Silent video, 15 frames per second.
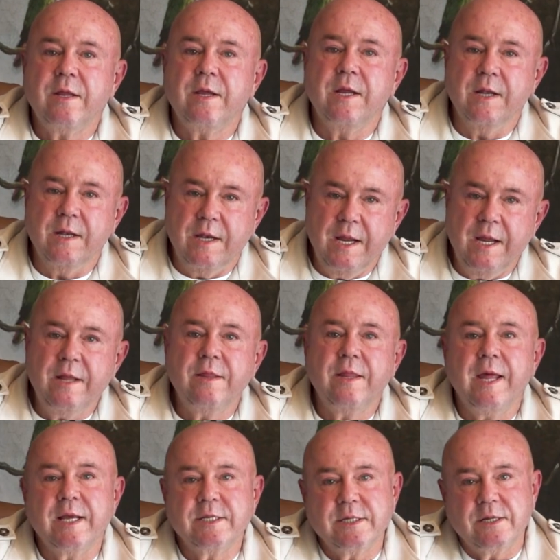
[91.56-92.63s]
Indeed,
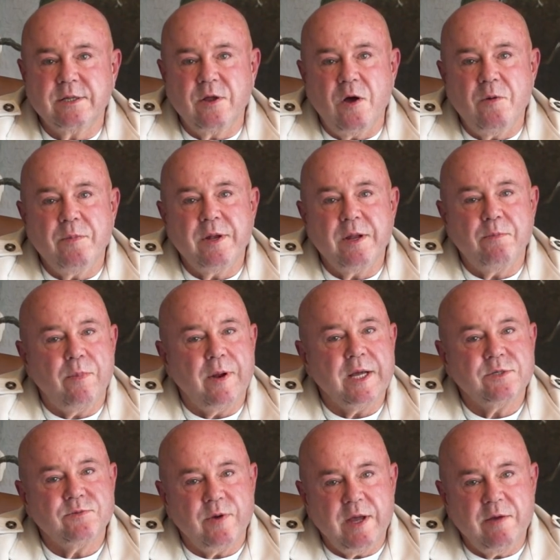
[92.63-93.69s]
there is a time and a
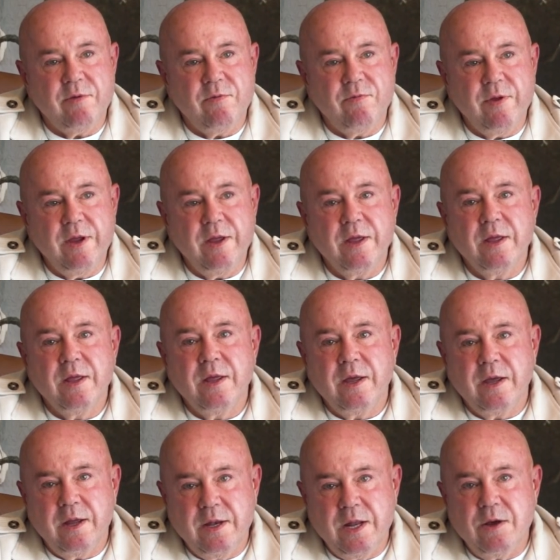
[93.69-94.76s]
place for everything,
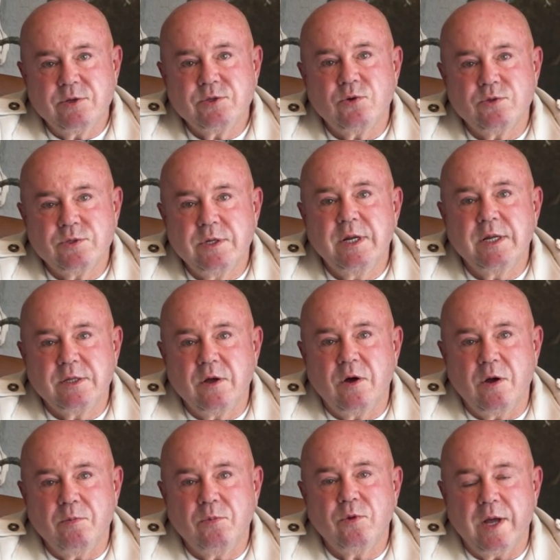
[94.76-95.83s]
and now is also the
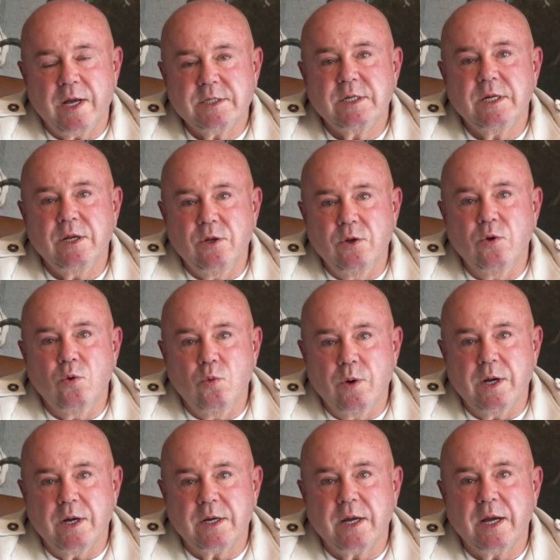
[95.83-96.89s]
time to actually do
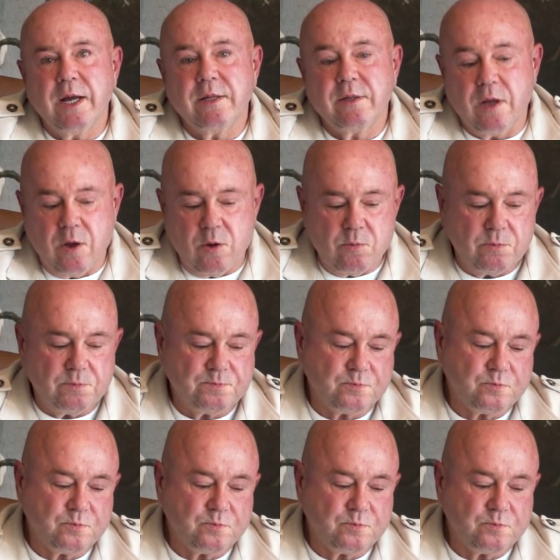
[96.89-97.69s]
work at home.